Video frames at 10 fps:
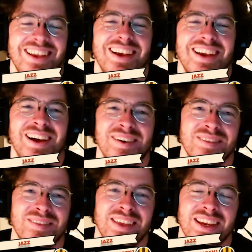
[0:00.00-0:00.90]

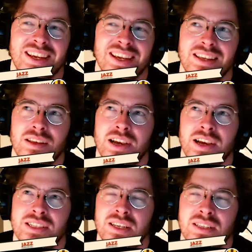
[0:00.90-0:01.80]
the
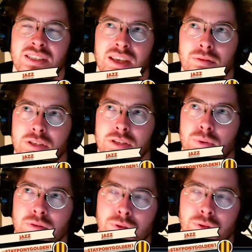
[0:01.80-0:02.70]
highest attendance there ever is
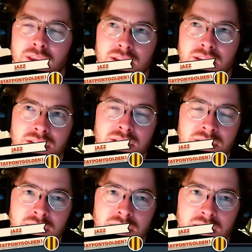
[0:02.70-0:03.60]
24,000,
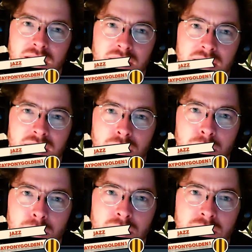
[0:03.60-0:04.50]
and they're
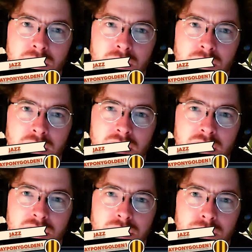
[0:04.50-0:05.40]
hoping for
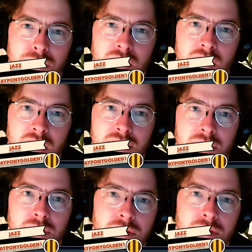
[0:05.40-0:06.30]
just over that.
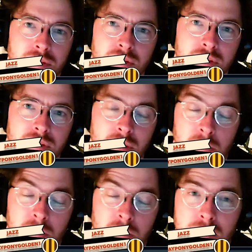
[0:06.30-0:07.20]
So
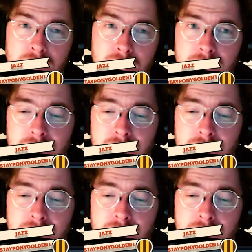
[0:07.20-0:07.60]
that'd be pretty good.